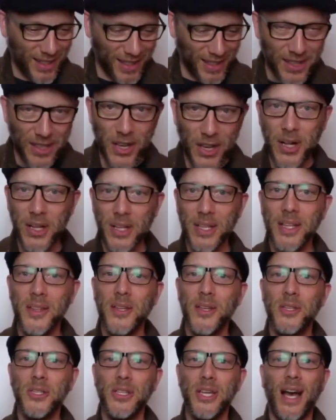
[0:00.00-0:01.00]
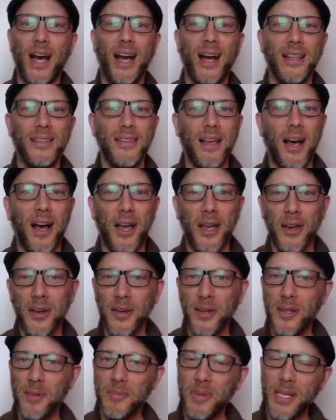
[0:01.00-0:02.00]
calling the shots,
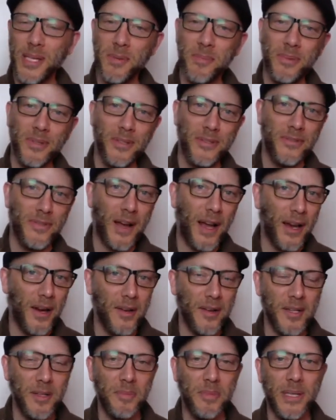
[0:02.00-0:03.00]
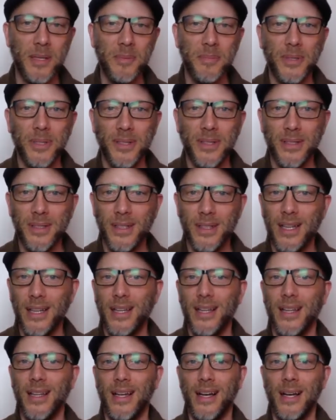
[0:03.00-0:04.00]
hiring people, firing people,
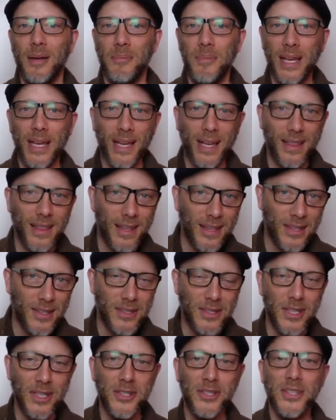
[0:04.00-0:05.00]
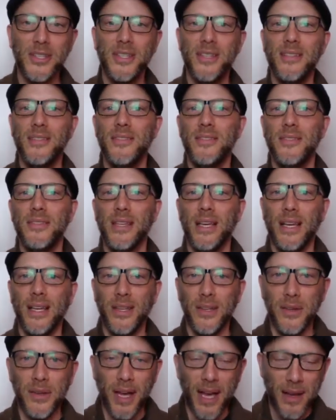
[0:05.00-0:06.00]
making the decisions?
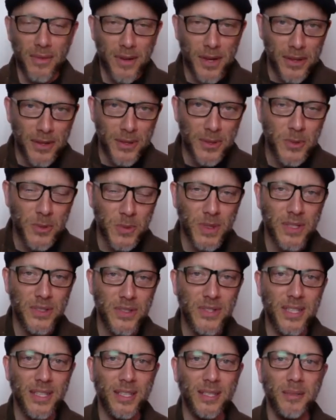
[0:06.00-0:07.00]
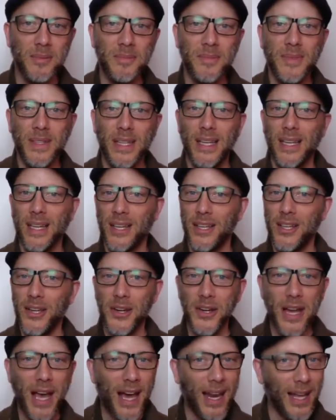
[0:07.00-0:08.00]
You have all this wisdom.
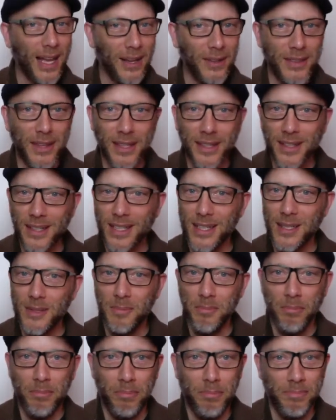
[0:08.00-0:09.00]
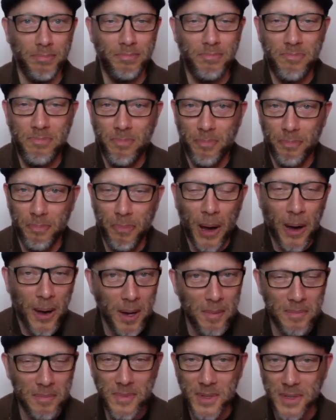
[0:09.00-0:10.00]
You're not out there getting
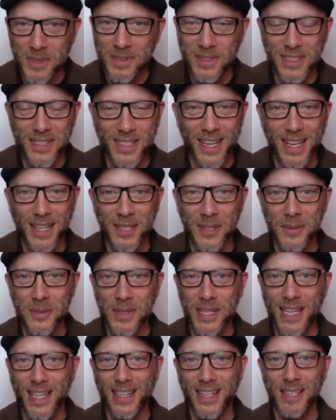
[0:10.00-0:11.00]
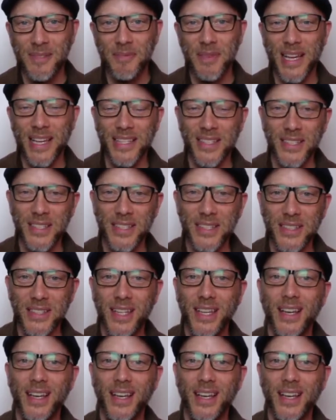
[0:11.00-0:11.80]
pummeled on a weekly basis.